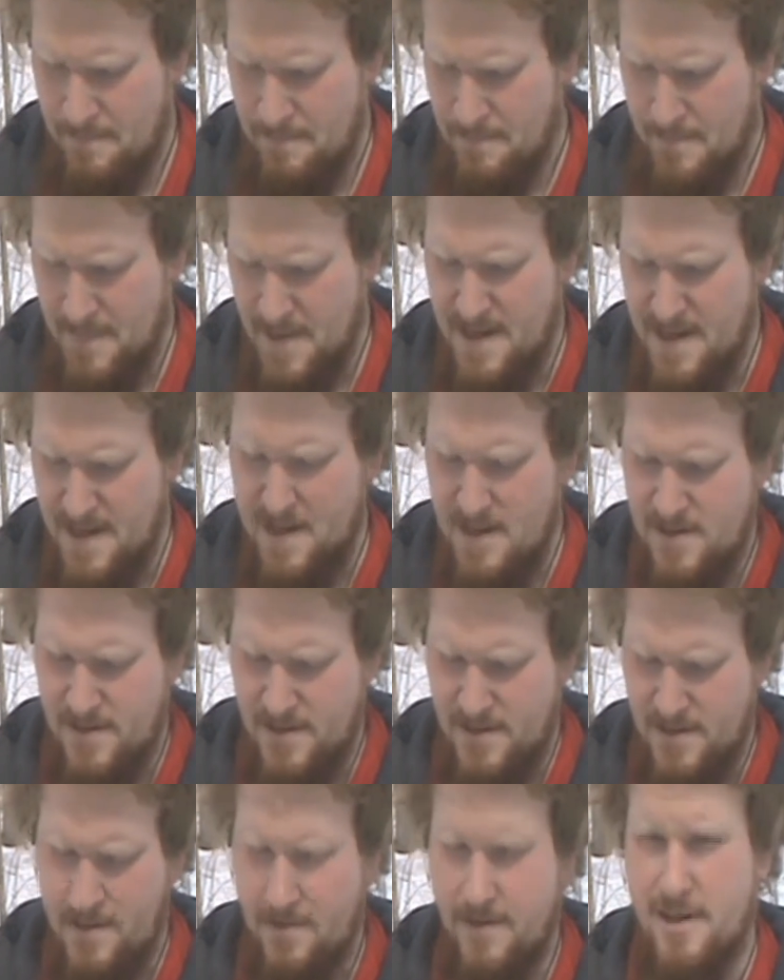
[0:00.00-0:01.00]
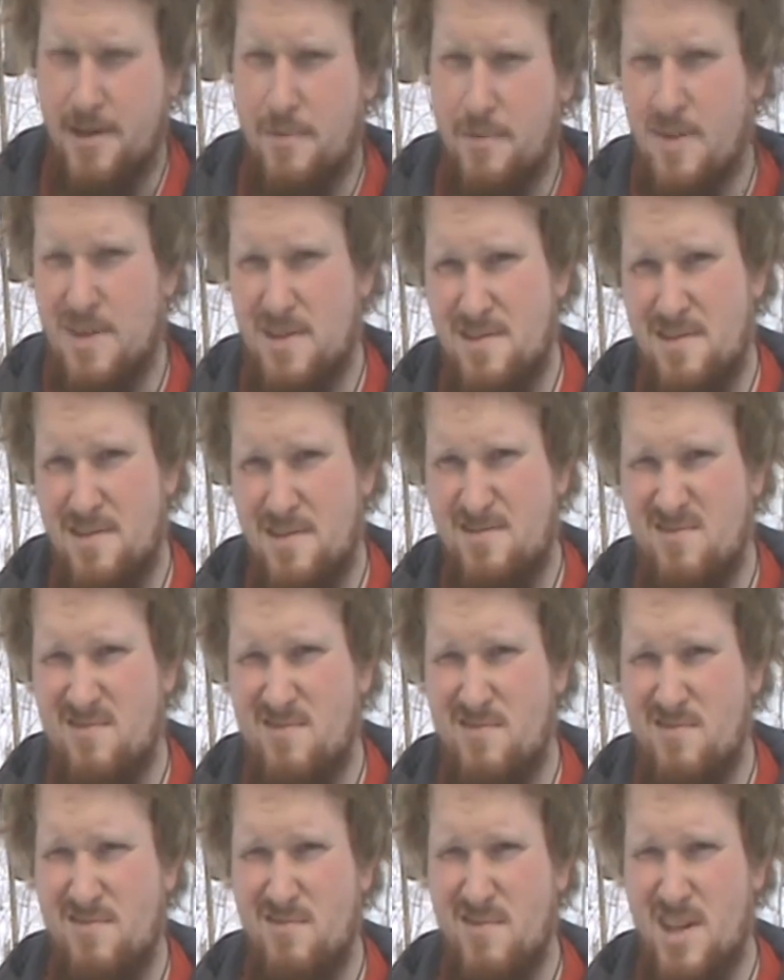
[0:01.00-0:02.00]
8 seasons they recommend
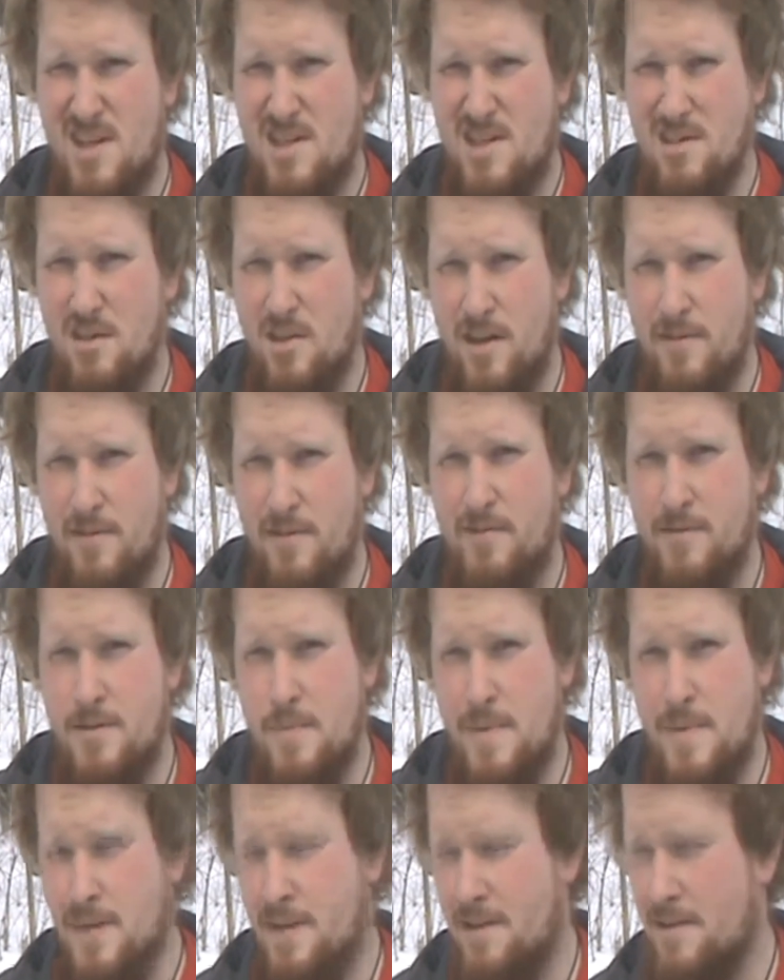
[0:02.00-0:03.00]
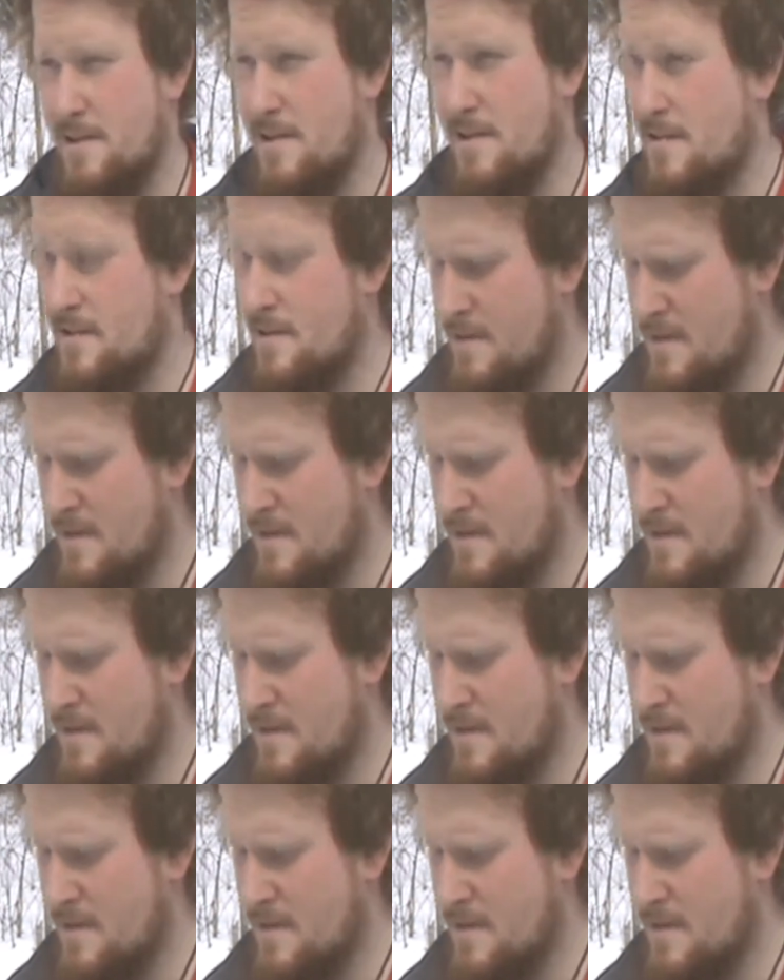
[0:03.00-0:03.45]
is the lifespan of this.